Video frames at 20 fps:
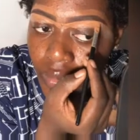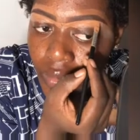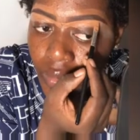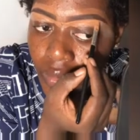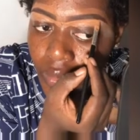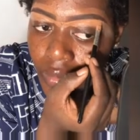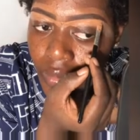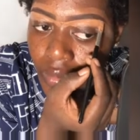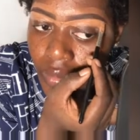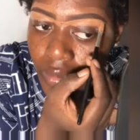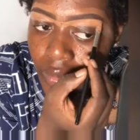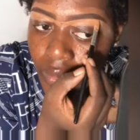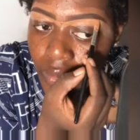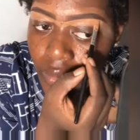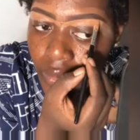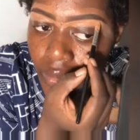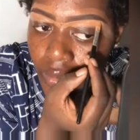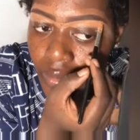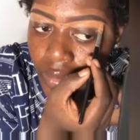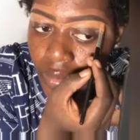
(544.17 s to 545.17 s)
brow, so I
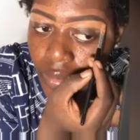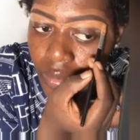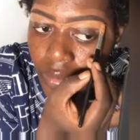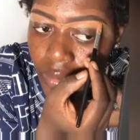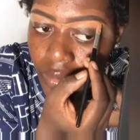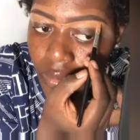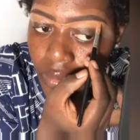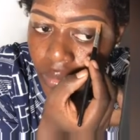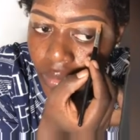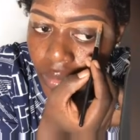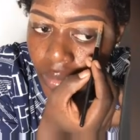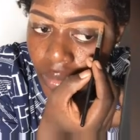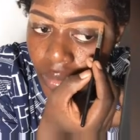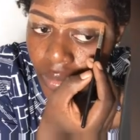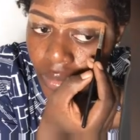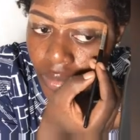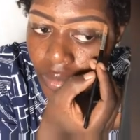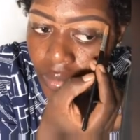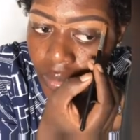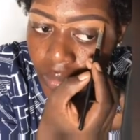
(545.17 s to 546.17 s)
keep concealing
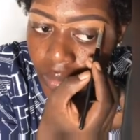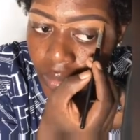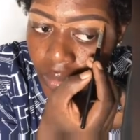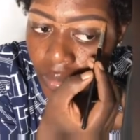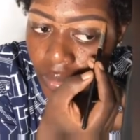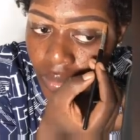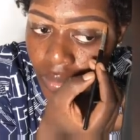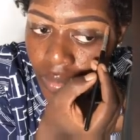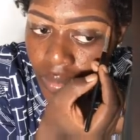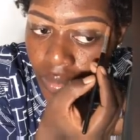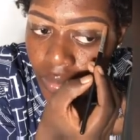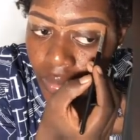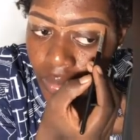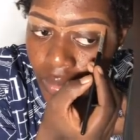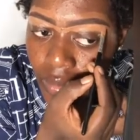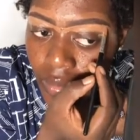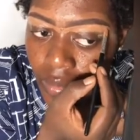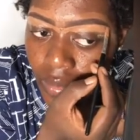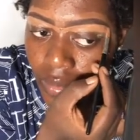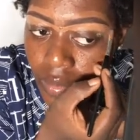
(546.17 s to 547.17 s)
it
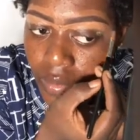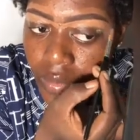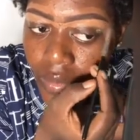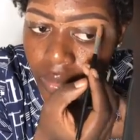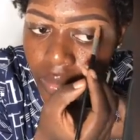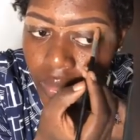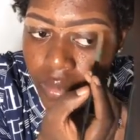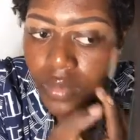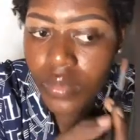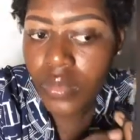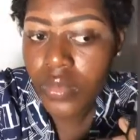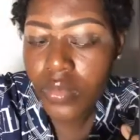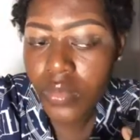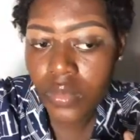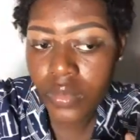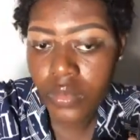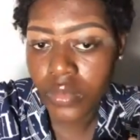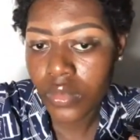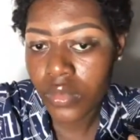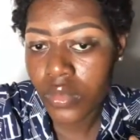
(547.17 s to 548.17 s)
till I
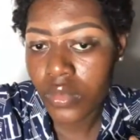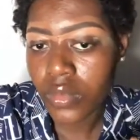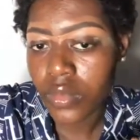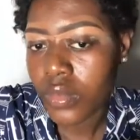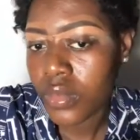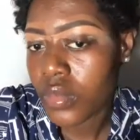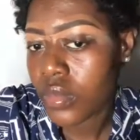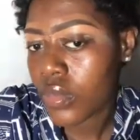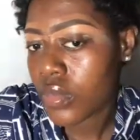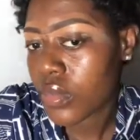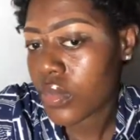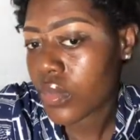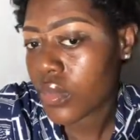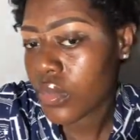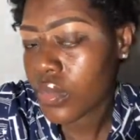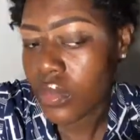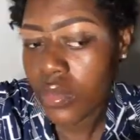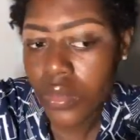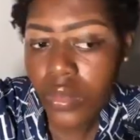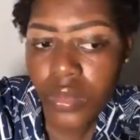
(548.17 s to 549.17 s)
guess
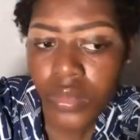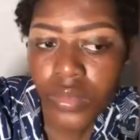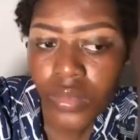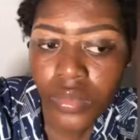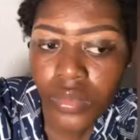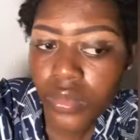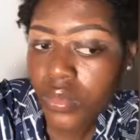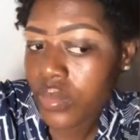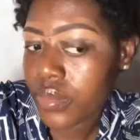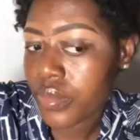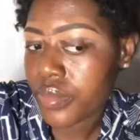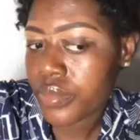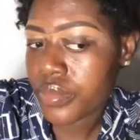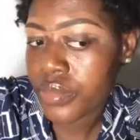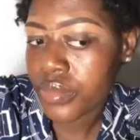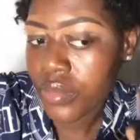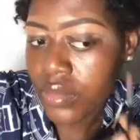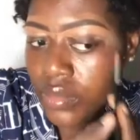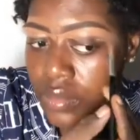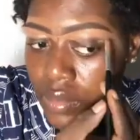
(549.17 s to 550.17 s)
similar brow.
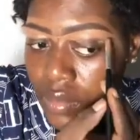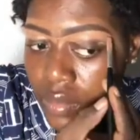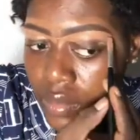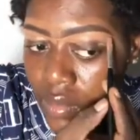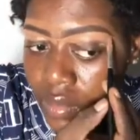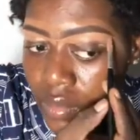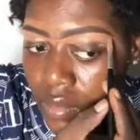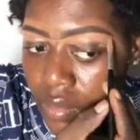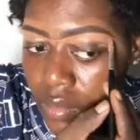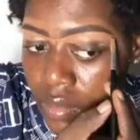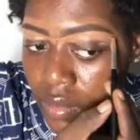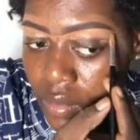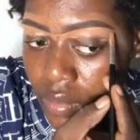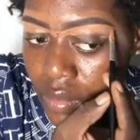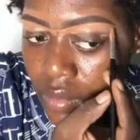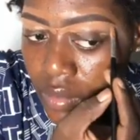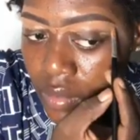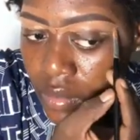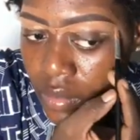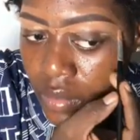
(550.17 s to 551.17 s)
Brows are not
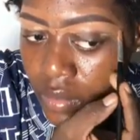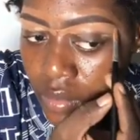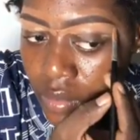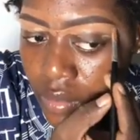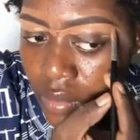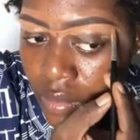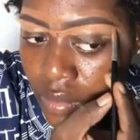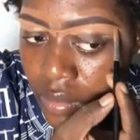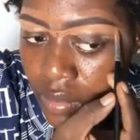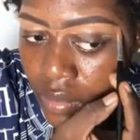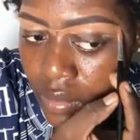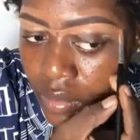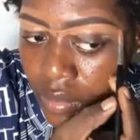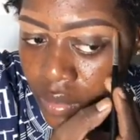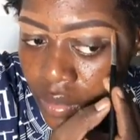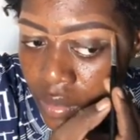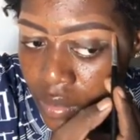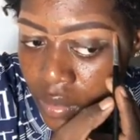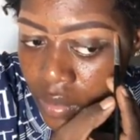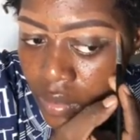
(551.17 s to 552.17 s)
twins, so you can
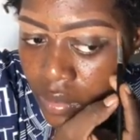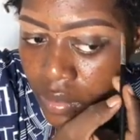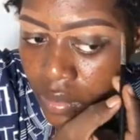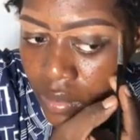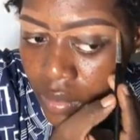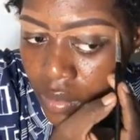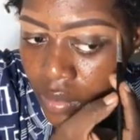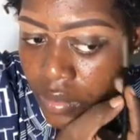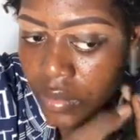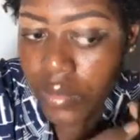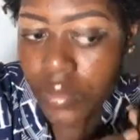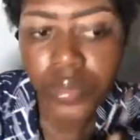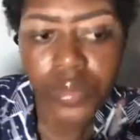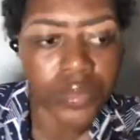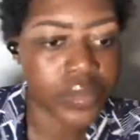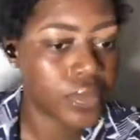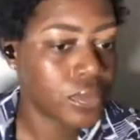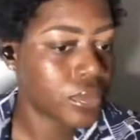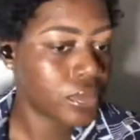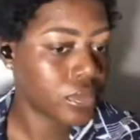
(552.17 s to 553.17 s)
never get
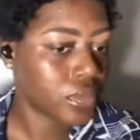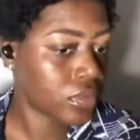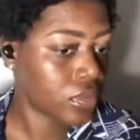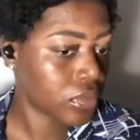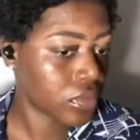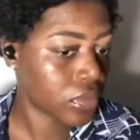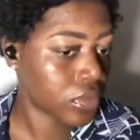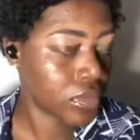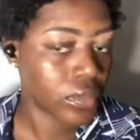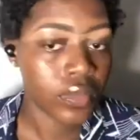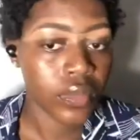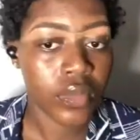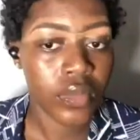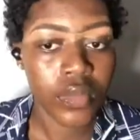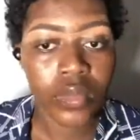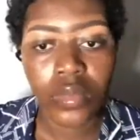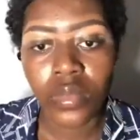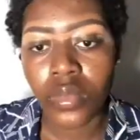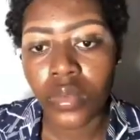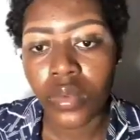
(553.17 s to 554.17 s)
the
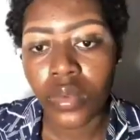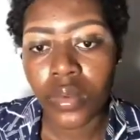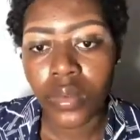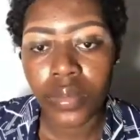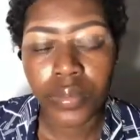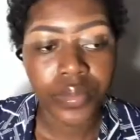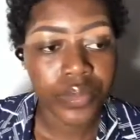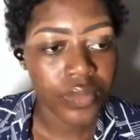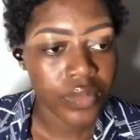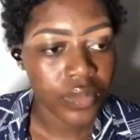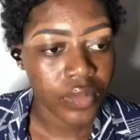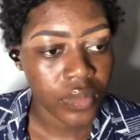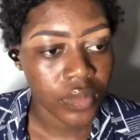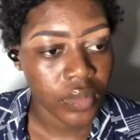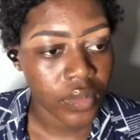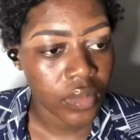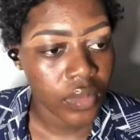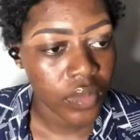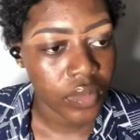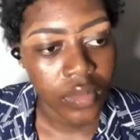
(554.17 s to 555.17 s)
same
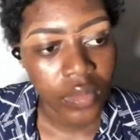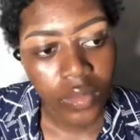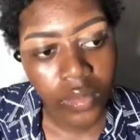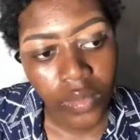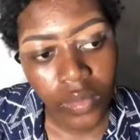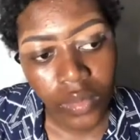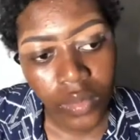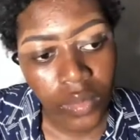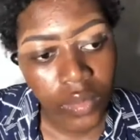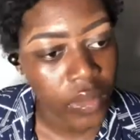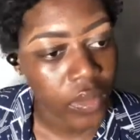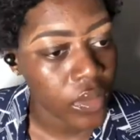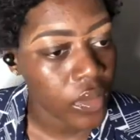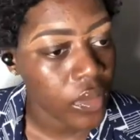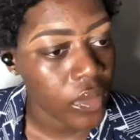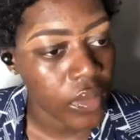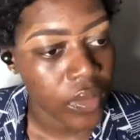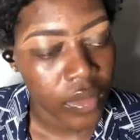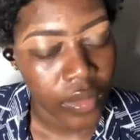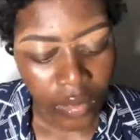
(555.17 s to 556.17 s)
eyebrow size, but you
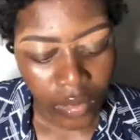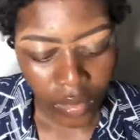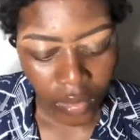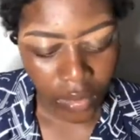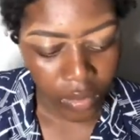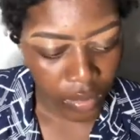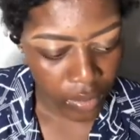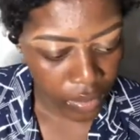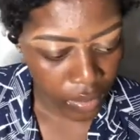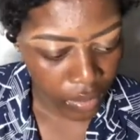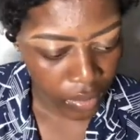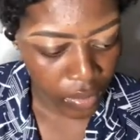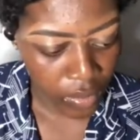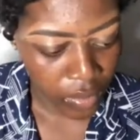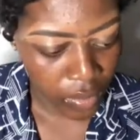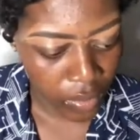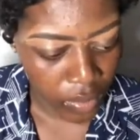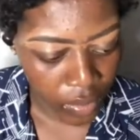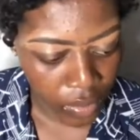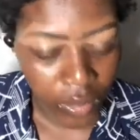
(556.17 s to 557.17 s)
have to get
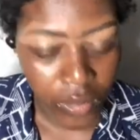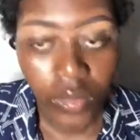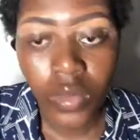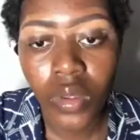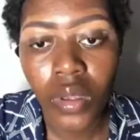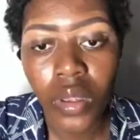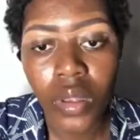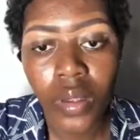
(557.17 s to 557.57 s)
similar